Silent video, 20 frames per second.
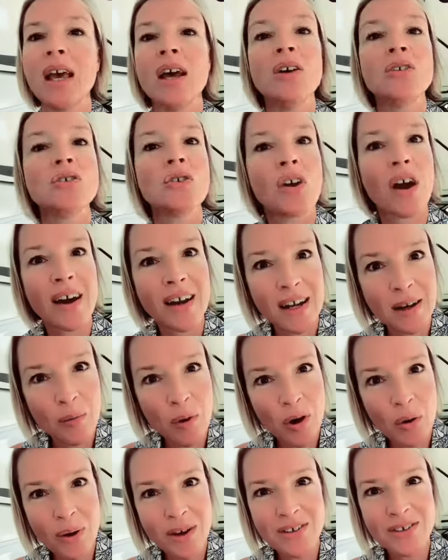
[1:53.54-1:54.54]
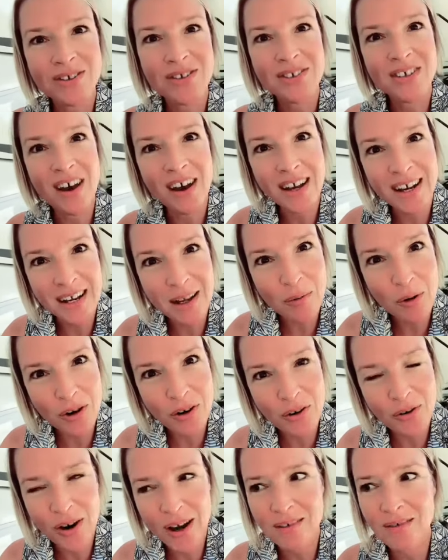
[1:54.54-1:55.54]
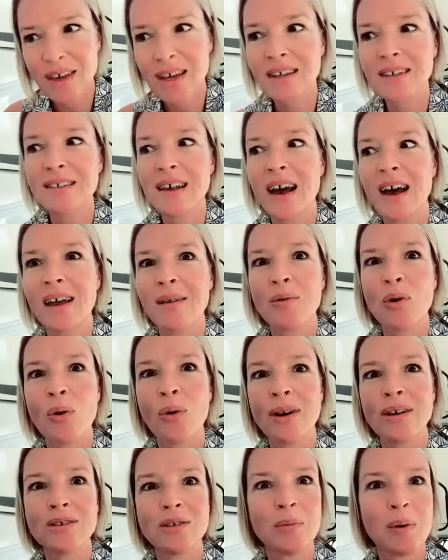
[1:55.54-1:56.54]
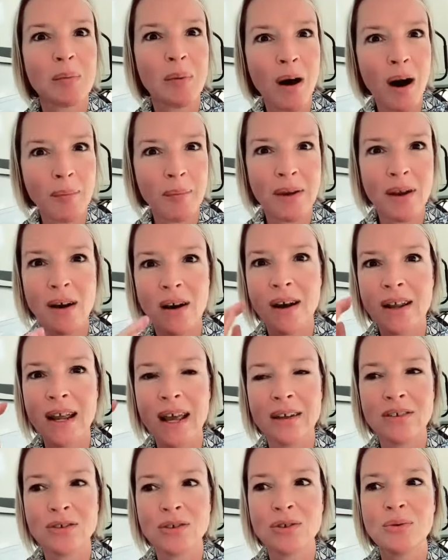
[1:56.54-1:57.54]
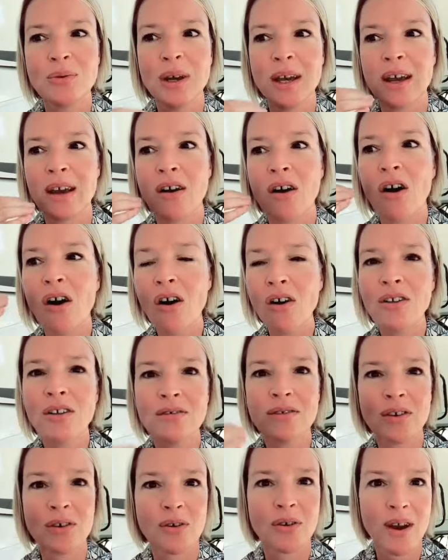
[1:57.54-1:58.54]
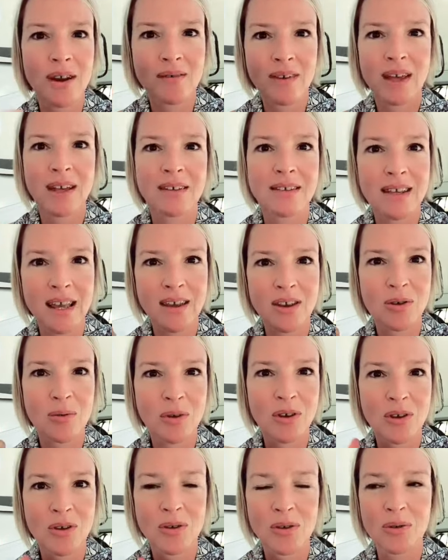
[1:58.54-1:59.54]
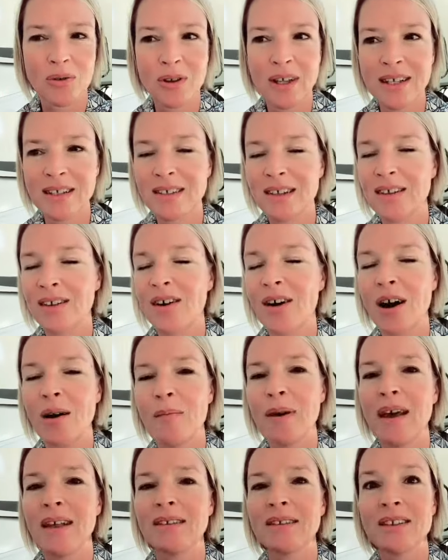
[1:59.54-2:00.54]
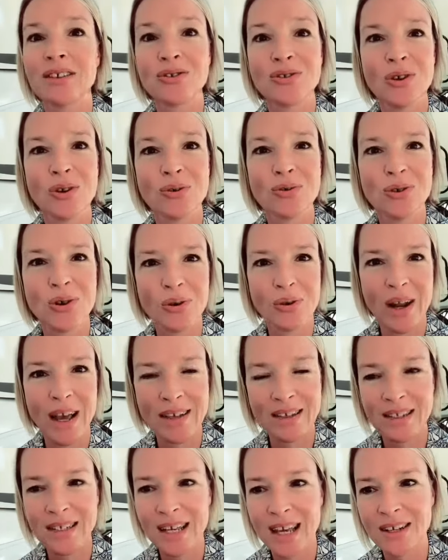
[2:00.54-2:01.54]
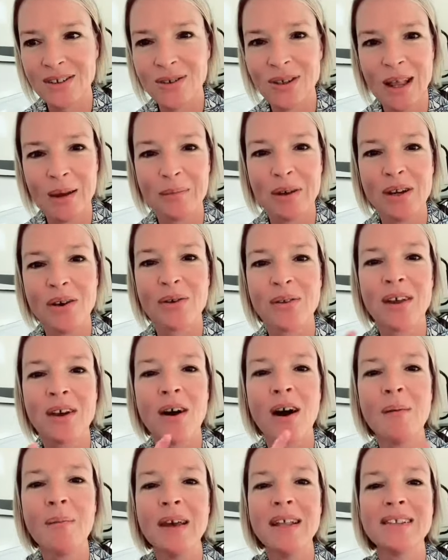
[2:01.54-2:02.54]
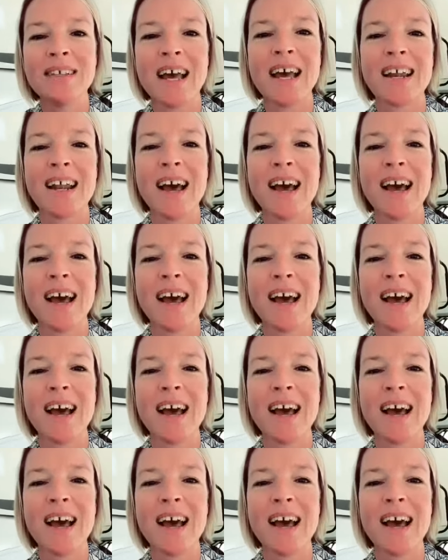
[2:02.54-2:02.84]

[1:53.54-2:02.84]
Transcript: So got any more questions? Got any more cravings? I'm going to be popping on and doing all of your cravings that you list in the comments. So don't hesitate to let me know in the comments, and